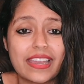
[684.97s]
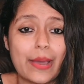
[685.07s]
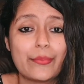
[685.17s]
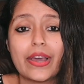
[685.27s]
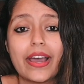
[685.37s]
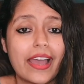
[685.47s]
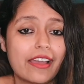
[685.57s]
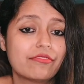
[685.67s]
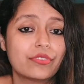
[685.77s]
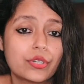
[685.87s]
camera I
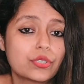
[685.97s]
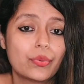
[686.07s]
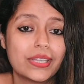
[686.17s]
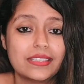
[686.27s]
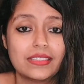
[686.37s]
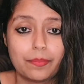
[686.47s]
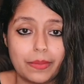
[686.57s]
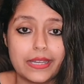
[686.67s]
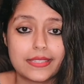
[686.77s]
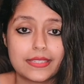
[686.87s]
have worked with in the
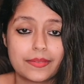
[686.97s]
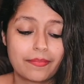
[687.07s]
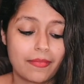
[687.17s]
past.